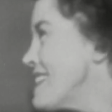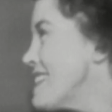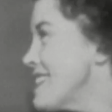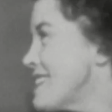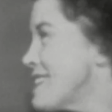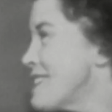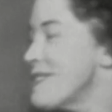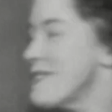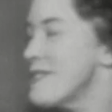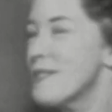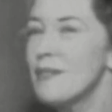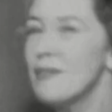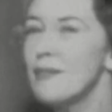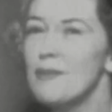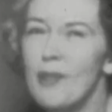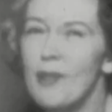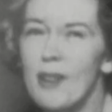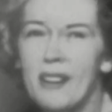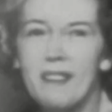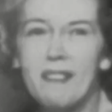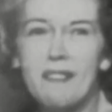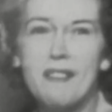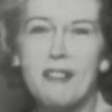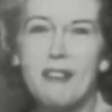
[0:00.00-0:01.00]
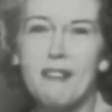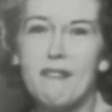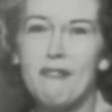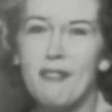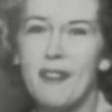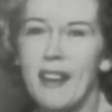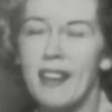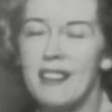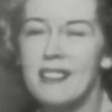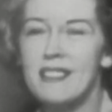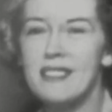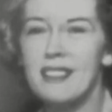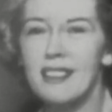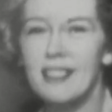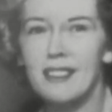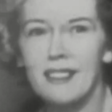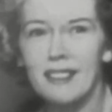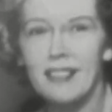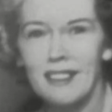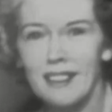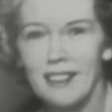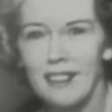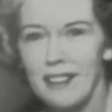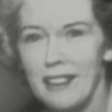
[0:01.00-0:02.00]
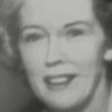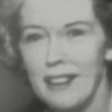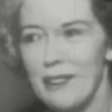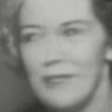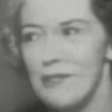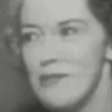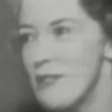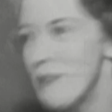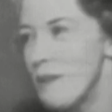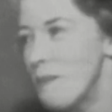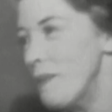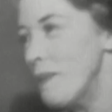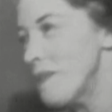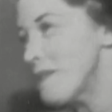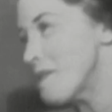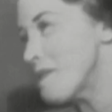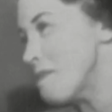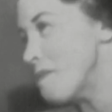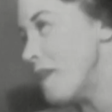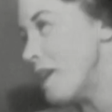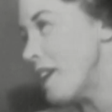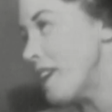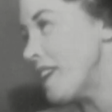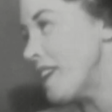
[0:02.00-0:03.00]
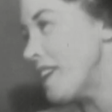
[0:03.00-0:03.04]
just one of the events that contribute to making